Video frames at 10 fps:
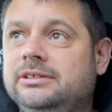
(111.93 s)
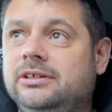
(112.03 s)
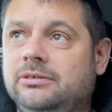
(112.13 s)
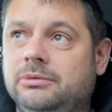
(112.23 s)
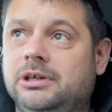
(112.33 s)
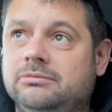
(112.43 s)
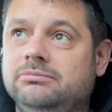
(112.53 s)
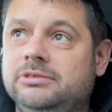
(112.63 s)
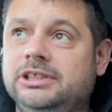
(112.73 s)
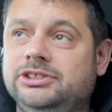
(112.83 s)
or well
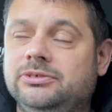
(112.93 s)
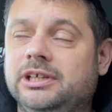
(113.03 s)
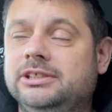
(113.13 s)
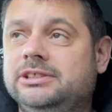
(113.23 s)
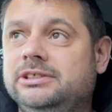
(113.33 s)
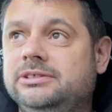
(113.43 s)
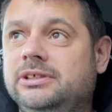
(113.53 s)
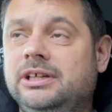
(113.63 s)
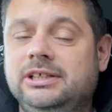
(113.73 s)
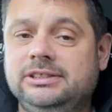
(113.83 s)
at least you'll get to
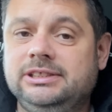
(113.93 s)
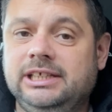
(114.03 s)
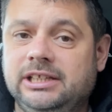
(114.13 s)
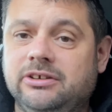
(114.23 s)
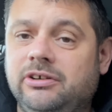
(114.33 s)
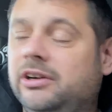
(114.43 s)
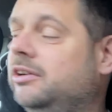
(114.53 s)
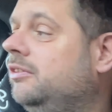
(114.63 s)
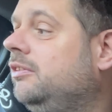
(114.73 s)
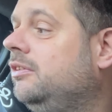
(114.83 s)
see the
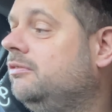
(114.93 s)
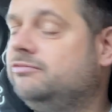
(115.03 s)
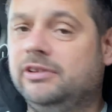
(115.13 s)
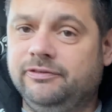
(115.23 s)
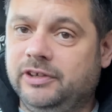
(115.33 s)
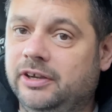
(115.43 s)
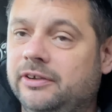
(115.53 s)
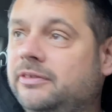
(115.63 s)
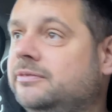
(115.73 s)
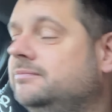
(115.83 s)
crew for a
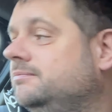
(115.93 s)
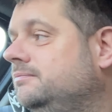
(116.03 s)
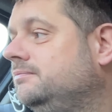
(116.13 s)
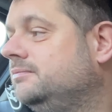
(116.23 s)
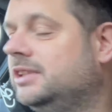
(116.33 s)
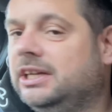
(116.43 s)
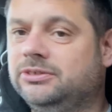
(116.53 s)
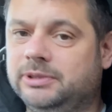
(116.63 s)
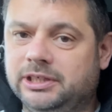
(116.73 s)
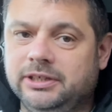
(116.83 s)
few, as
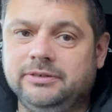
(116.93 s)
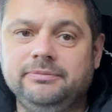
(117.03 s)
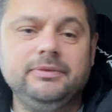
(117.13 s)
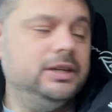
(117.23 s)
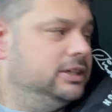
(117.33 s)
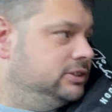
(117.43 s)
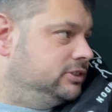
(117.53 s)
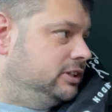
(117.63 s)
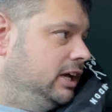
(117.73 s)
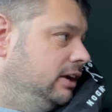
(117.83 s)
we do. So
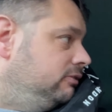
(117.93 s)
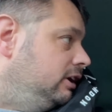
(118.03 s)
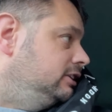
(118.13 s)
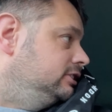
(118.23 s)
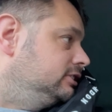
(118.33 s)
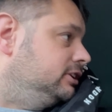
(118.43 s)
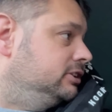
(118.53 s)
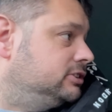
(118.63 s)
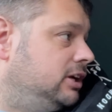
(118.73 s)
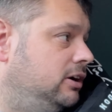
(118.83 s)
yeah, Rich is going to
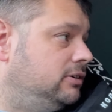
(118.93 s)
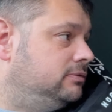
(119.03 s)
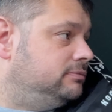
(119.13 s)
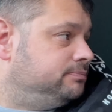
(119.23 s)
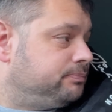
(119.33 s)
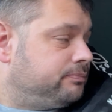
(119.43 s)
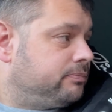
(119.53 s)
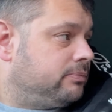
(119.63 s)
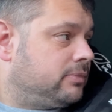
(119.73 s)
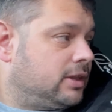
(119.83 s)
start
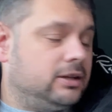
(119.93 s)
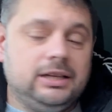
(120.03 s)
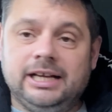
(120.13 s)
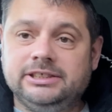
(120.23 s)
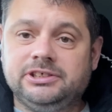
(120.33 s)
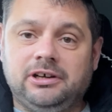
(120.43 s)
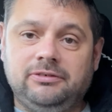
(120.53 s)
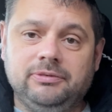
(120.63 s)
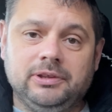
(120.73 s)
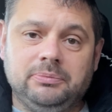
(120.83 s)
lace off
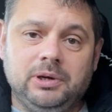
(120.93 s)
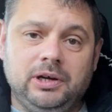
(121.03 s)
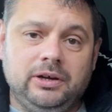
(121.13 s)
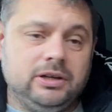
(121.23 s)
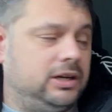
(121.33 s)
with the work